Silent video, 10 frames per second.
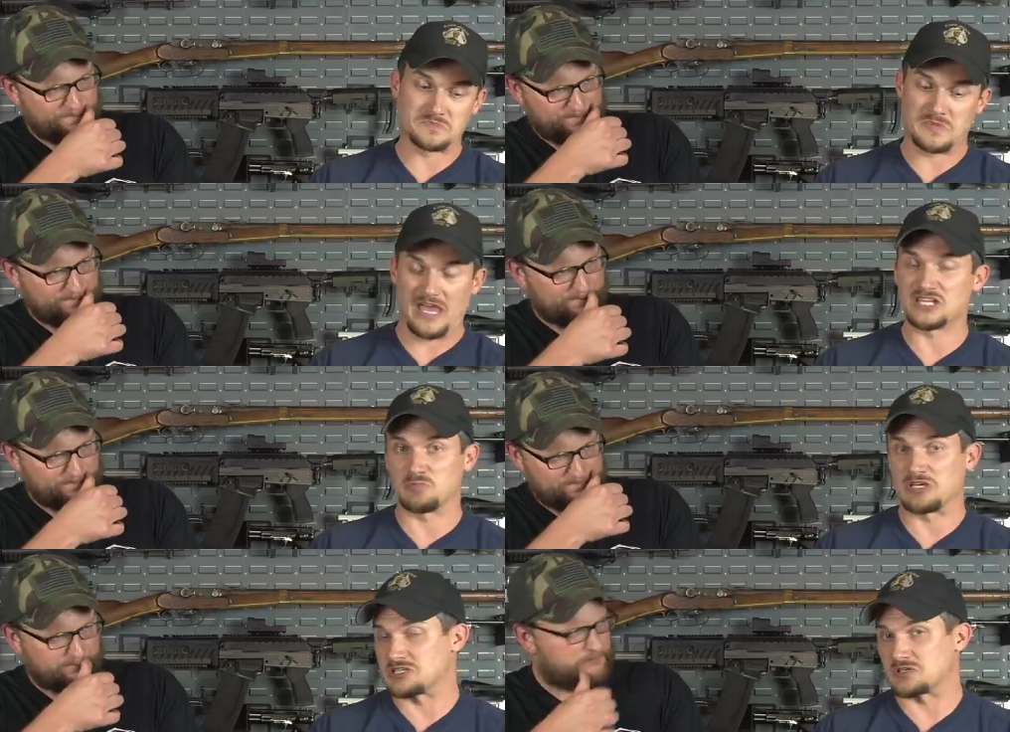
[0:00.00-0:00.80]

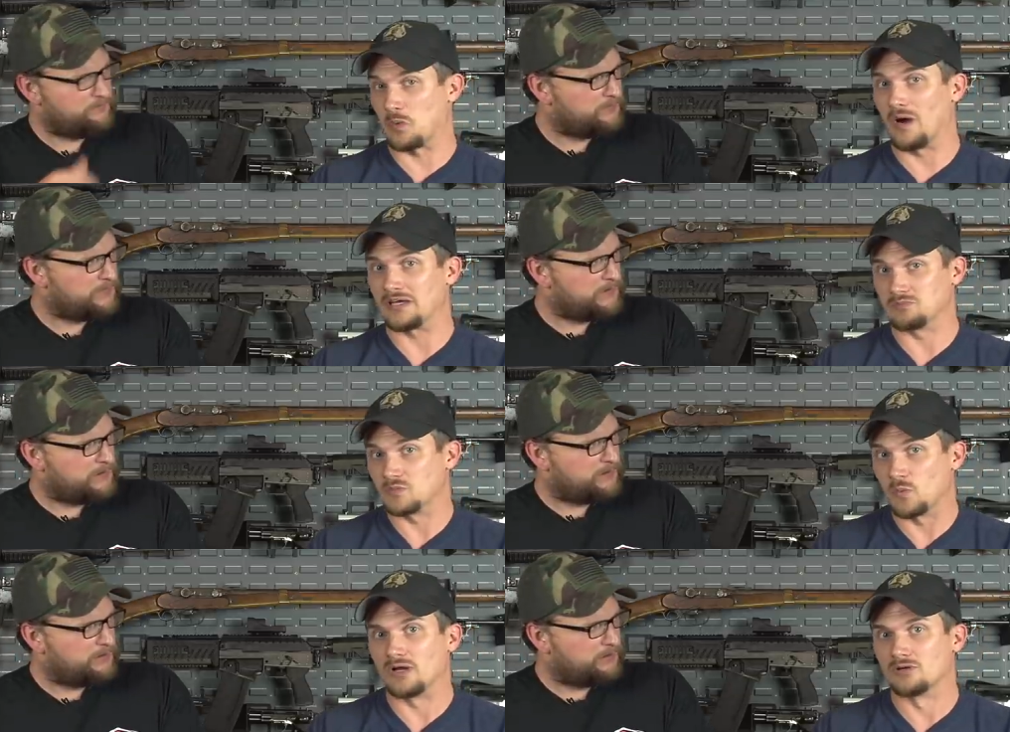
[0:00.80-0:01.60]
Speaker 1: headspaces quite
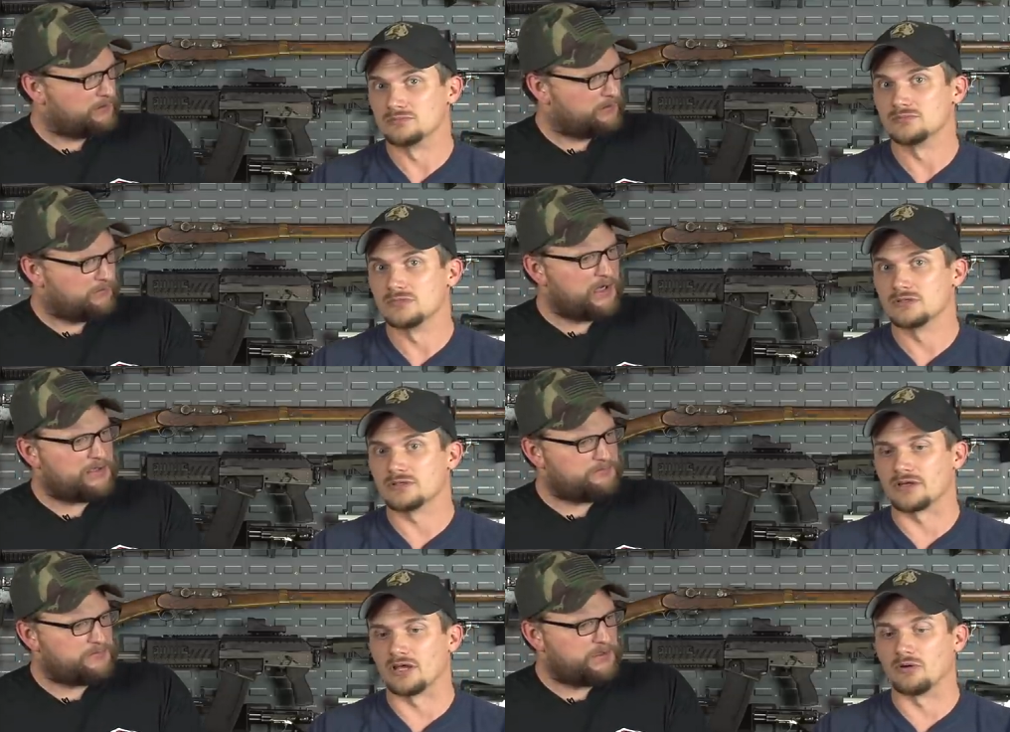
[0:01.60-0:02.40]
well. Right.
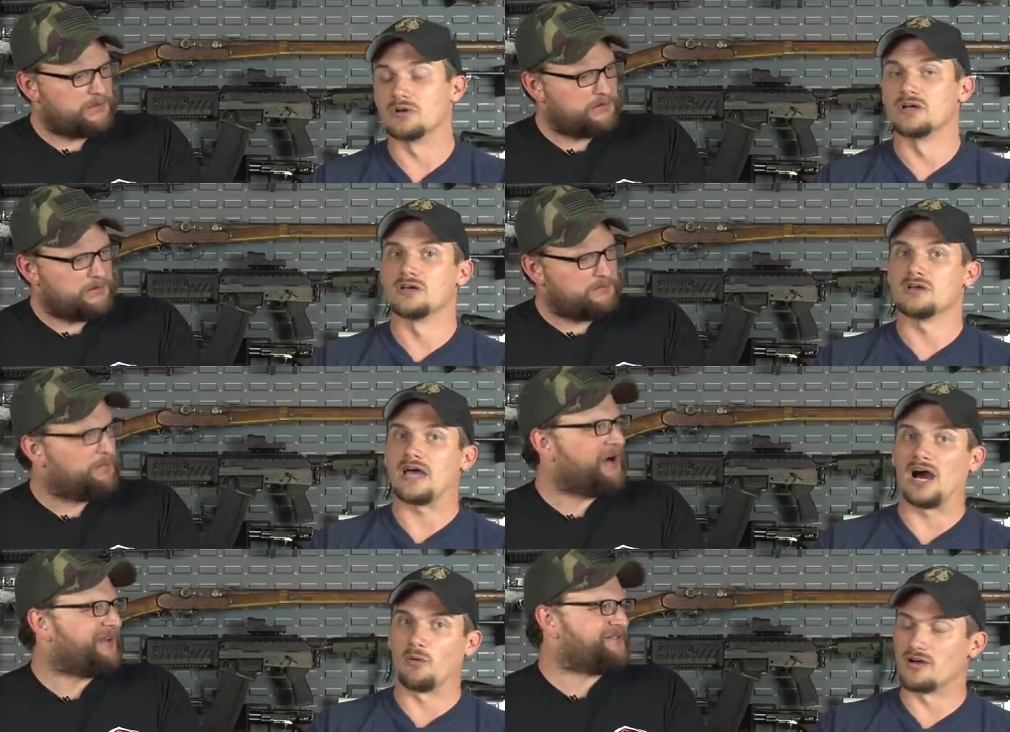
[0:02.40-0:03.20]
You know,
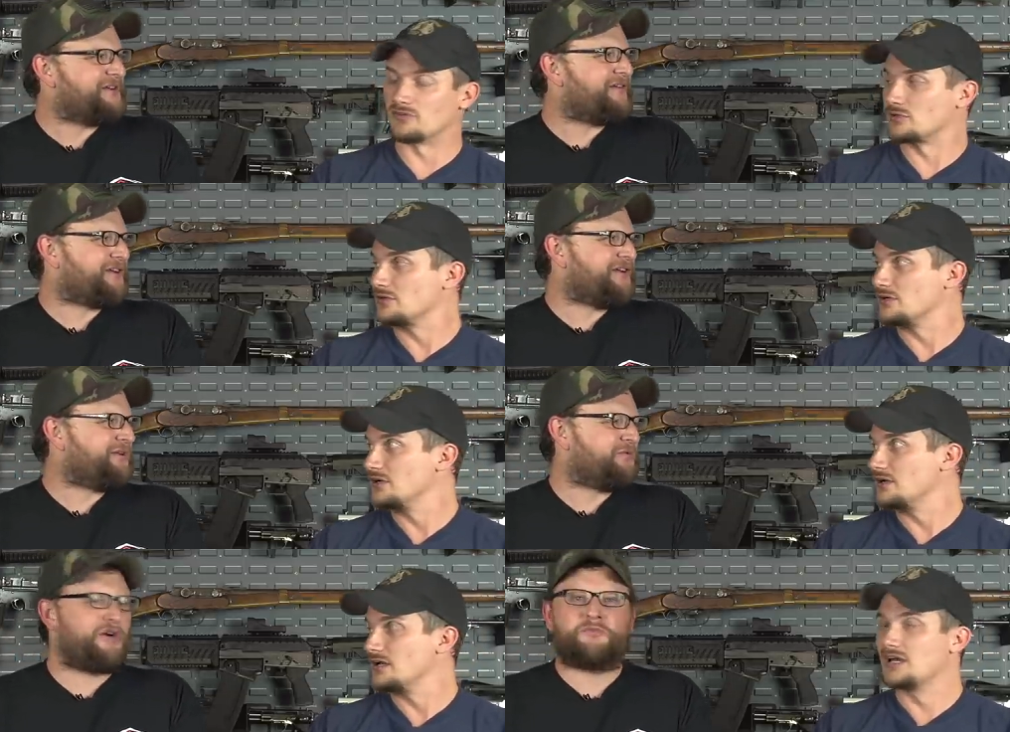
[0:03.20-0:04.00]
Speaker 2: but however, it's never going to be
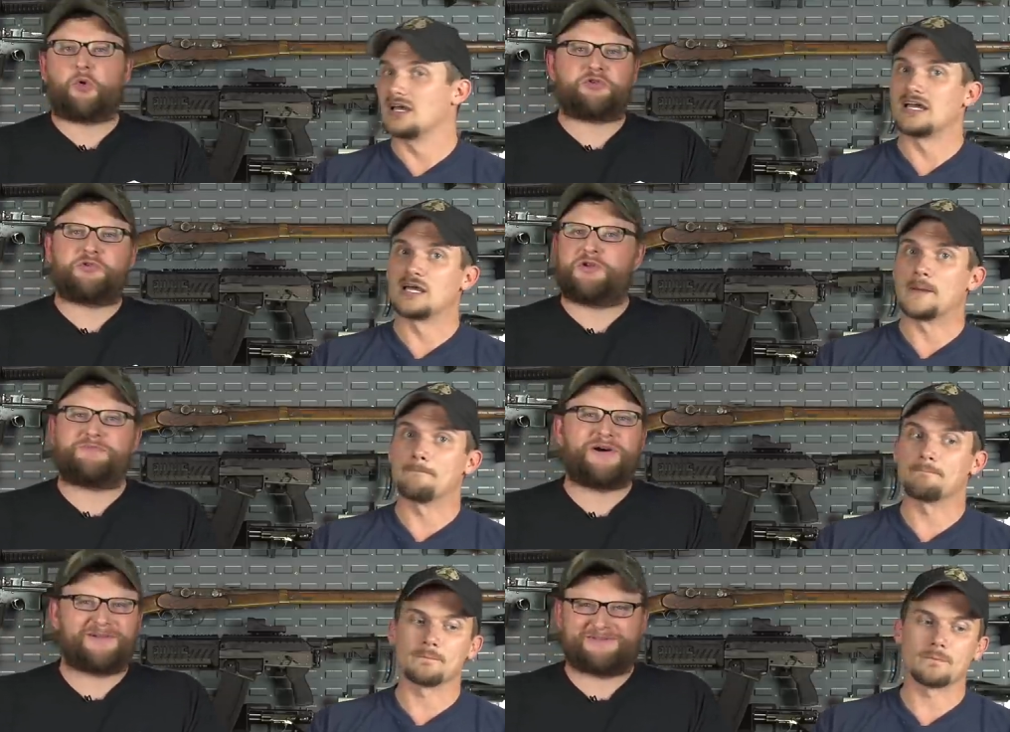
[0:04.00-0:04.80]
worth more than two hundred
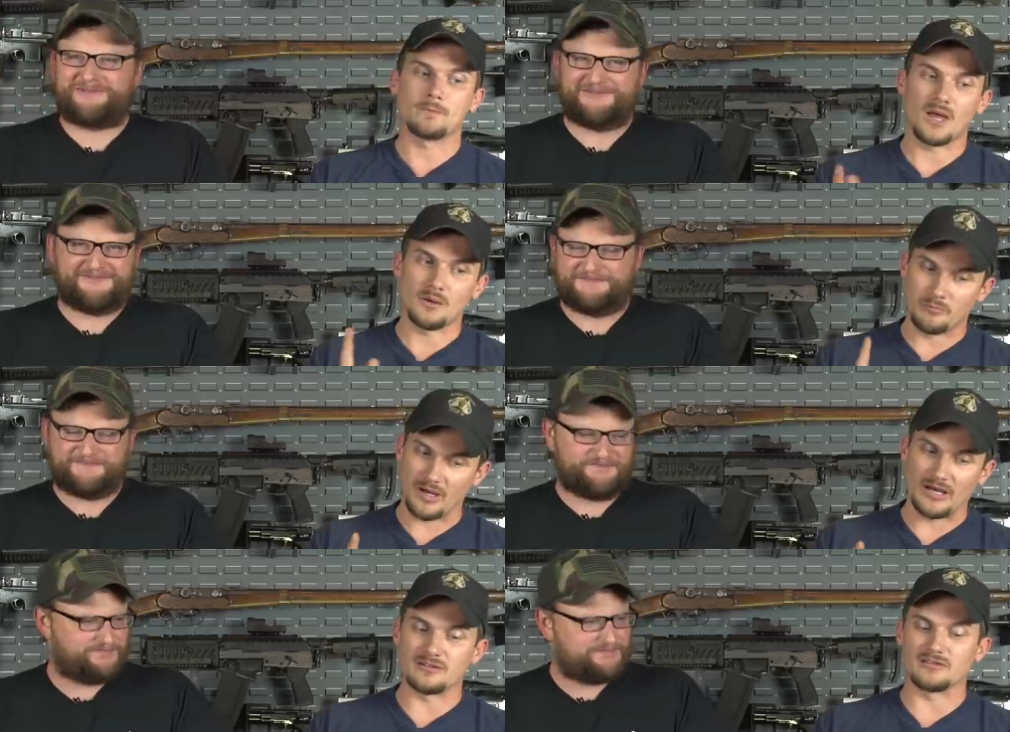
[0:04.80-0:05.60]
bucks.
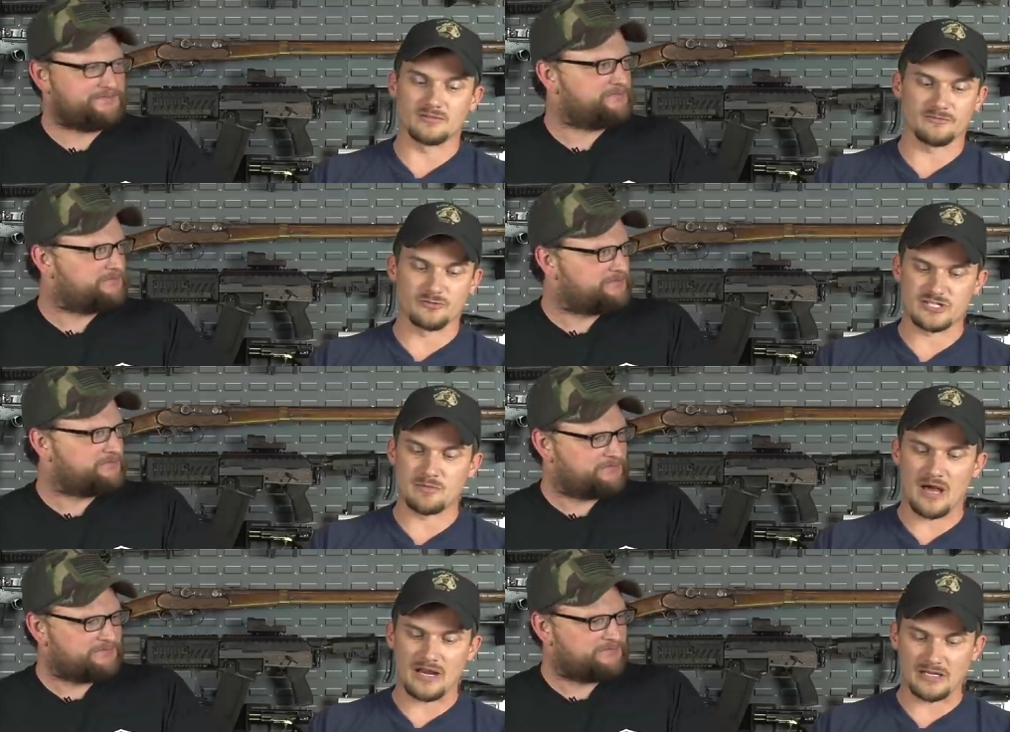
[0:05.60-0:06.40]
Speaker 1: But for
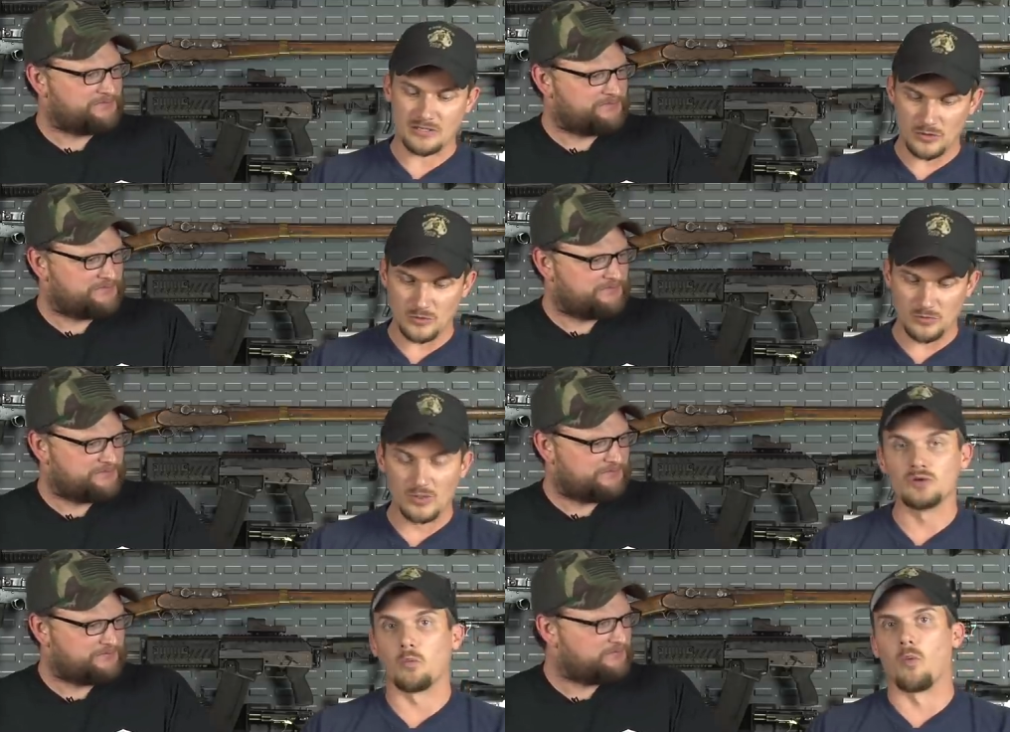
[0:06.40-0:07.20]
somebody who
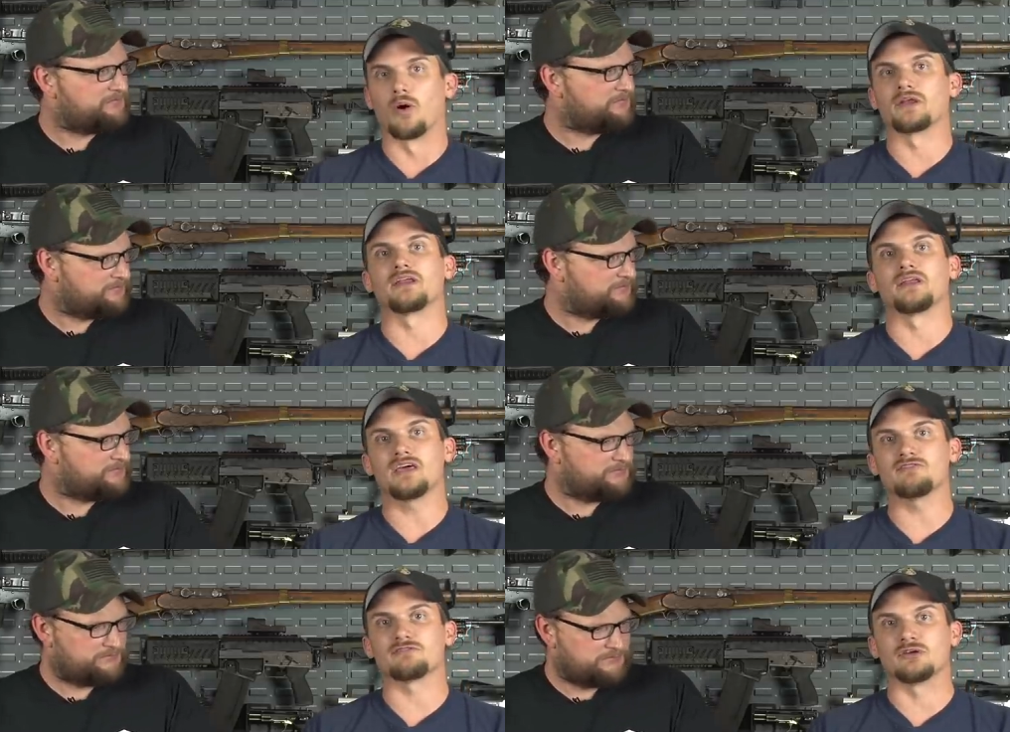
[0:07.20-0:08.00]
wanted an
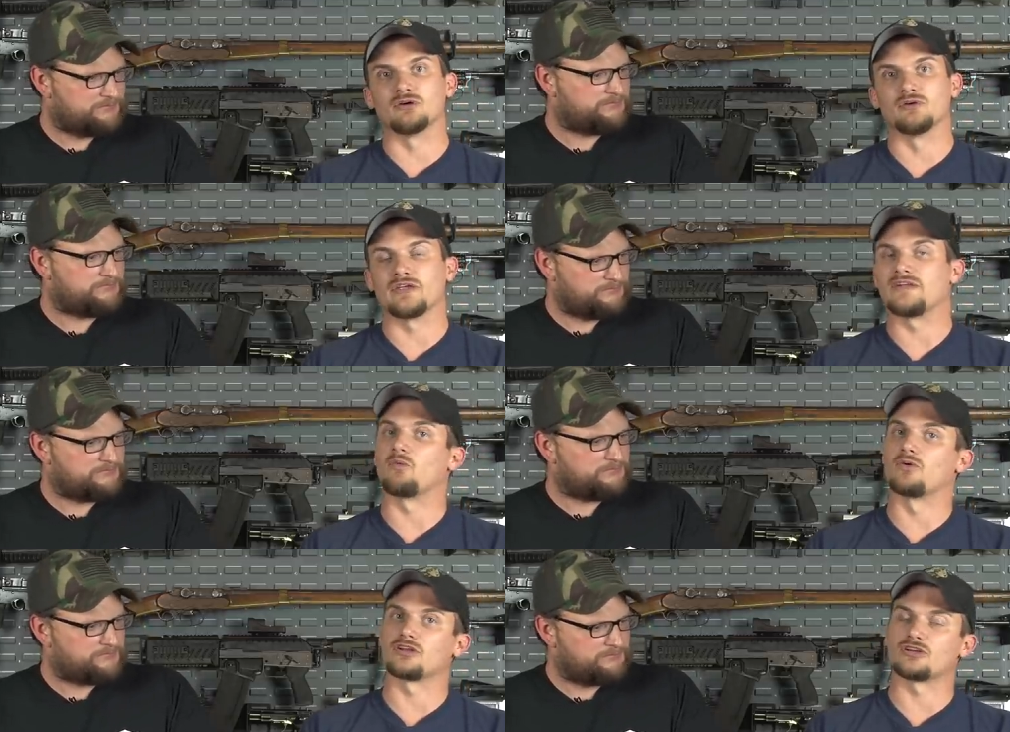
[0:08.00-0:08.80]
Enfield and they wanted